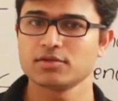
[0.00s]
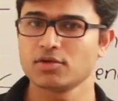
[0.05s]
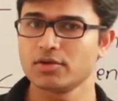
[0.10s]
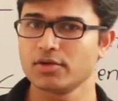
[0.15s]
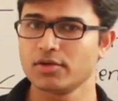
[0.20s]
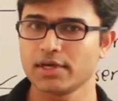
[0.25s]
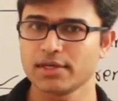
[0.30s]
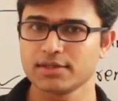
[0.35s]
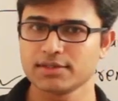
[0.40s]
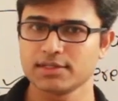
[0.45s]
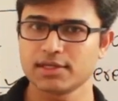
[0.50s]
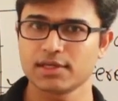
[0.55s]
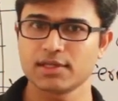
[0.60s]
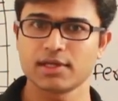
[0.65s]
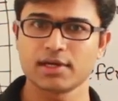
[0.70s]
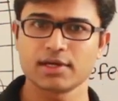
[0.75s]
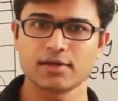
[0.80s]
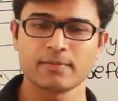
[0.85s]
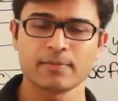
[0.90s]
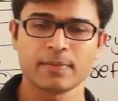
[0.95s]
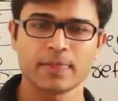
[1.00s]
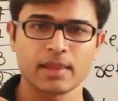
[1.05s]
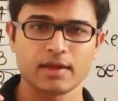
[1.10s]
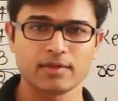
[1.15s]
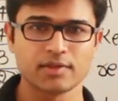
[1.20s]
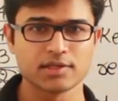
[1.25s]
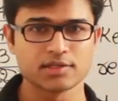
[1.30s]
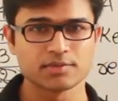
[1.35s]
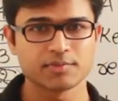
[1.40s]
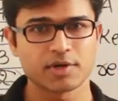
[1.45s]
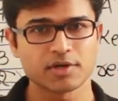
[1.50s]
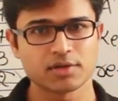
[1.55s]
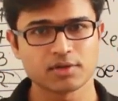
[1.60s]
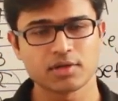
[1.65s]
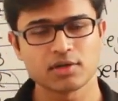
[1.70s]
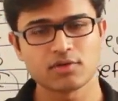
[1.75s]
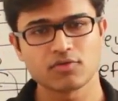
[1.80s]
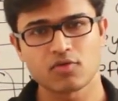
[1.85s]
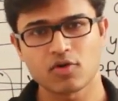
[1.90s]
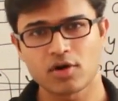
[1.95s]
So you can say that this
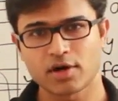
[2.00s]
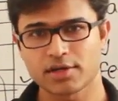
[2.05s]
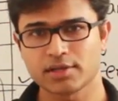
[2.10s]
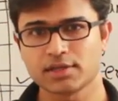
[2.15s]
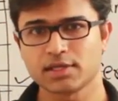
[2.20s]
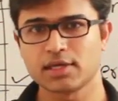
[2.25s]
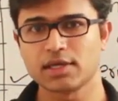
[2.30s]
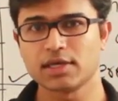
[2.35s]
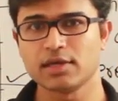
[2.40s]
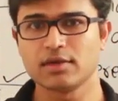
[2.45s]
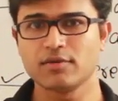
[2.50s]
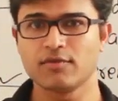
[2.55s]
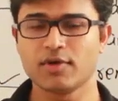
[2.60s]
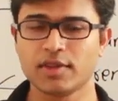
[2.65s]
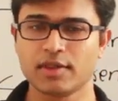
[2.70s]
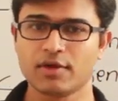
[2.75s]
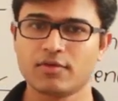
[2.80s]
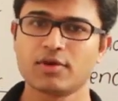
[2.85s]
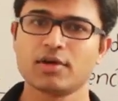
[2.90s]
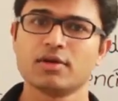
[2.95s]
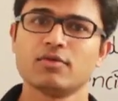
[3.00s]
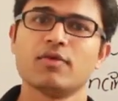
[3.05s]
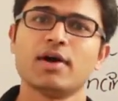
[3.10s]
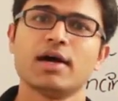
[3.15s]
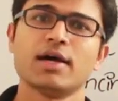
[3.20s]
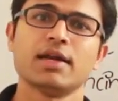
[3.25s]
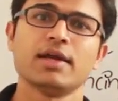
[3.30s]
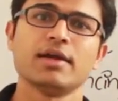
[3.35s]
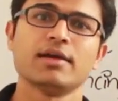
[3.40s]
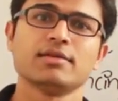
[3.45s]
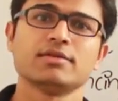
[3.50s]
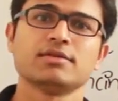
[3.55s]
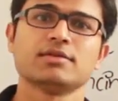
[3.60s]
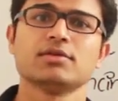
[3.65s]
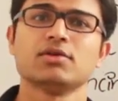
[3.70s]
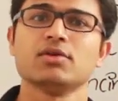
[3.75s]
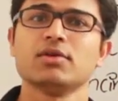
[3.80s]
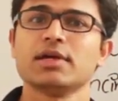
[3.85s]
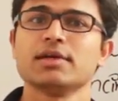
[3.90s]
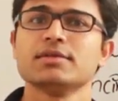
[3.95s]
particular foreign key, whenever it violates,
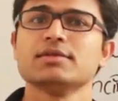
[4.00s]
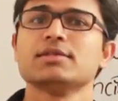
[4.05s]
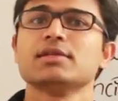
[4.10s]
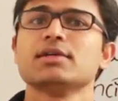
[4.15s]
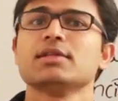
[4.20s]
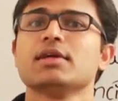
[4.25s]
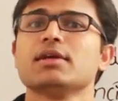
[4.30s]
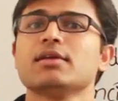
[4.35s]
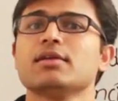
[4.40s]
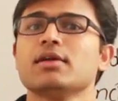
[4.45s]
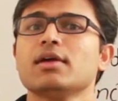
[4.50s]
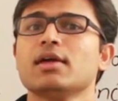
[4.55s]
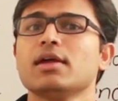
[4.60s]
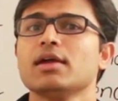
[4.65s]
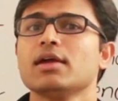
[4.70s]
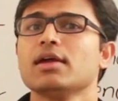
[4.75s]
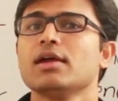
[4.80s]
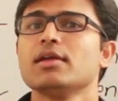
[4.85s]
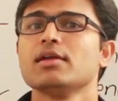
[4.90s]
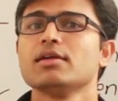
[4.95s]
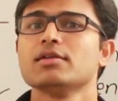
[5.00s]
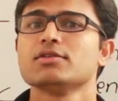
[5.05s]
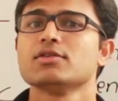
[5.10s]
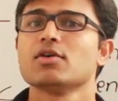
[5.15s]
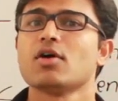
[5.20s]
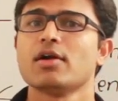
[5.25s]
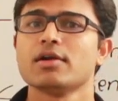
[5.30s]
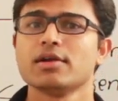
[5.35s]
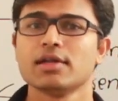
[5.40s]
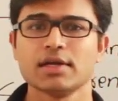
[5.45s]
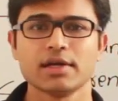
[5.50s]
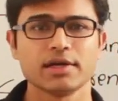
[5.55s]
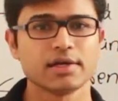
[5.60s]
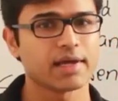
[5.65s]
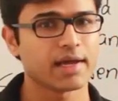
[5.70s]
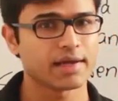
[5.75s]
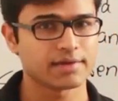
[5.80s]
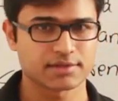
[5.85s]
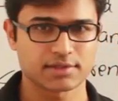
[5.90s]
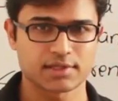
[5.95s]
you can say that it is on
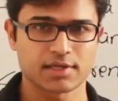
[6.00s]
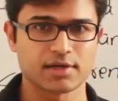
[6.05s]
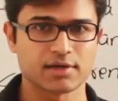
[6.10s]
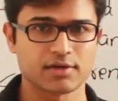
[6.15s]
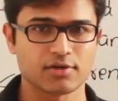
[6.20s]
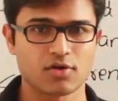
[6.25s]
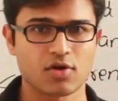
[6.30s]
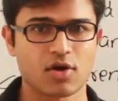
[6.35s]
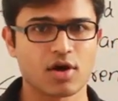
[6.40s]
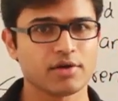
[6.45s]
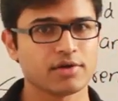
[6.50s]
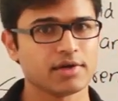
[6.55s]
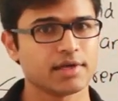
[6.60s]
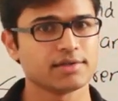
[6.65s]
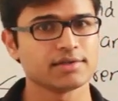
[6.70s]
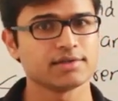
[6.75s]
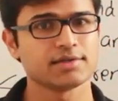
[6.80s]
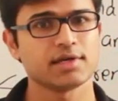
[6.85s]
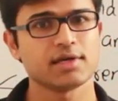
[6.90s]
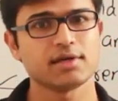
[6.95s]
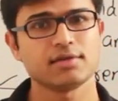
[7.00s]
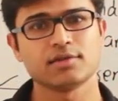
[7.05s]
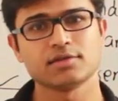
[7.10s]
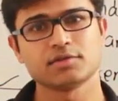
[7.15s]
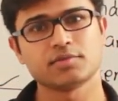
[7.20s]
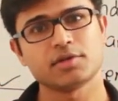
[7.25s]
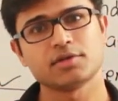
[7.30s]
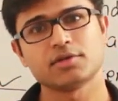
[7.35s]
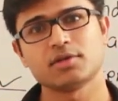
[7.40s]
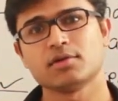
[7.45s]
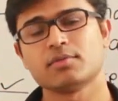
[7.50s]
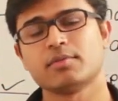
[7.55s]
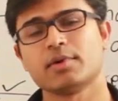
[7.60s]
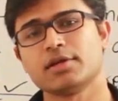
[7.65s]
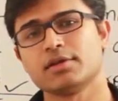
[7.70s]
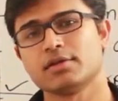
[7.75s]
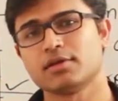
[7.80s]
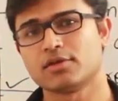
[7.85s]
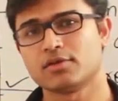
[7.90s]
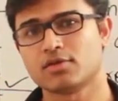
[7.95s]
delete cascade, or you can say this particular
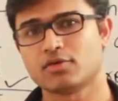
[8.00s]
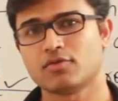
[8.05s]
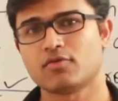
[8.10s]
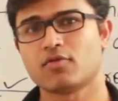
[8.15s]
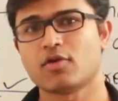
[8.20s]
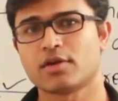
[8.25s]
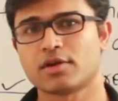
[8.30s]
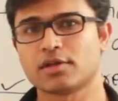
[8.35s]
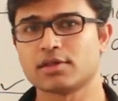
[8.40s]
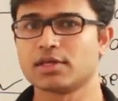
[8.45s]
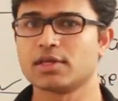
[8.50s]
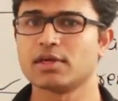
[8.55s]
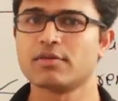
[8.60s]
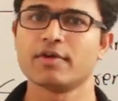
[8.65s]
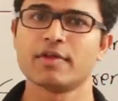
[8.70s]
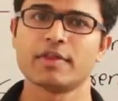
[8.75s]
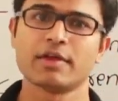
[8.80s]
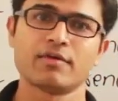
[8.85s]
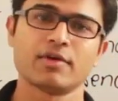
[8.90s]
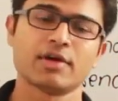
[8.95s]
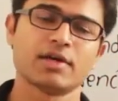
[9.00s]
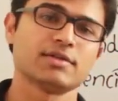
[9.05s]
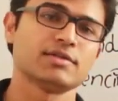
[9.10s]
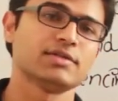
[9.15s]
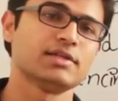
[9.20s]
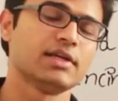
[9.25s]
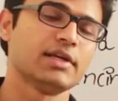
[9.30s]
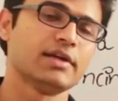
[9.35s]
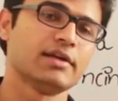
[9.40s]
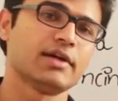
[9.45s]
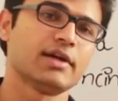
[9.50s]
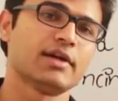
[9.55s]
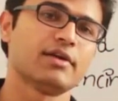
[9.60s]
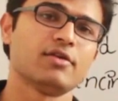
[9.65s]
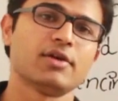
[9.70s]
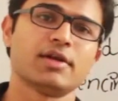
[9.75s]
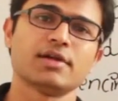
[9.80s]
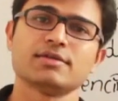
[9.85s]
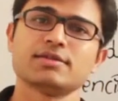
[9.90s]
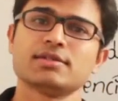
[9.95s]
particular you know, foreign key, whenever it is
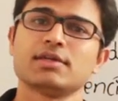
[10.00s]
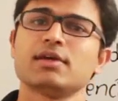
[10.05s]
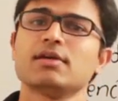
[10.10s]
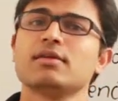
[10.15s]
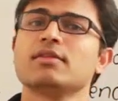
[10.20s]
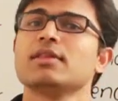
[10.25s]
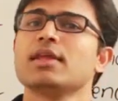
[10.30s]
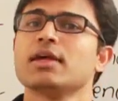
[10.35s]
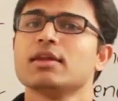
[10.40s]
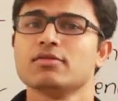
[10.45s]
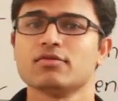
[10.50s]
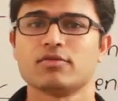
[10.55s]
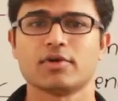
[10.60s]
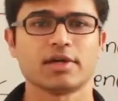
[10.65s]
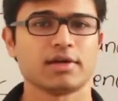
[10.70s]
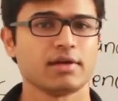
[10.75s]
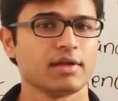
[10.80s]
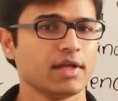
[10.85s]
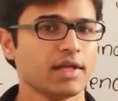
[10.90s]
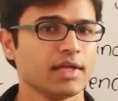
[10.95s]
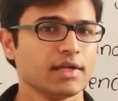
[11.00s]
deleted, you can say nullify.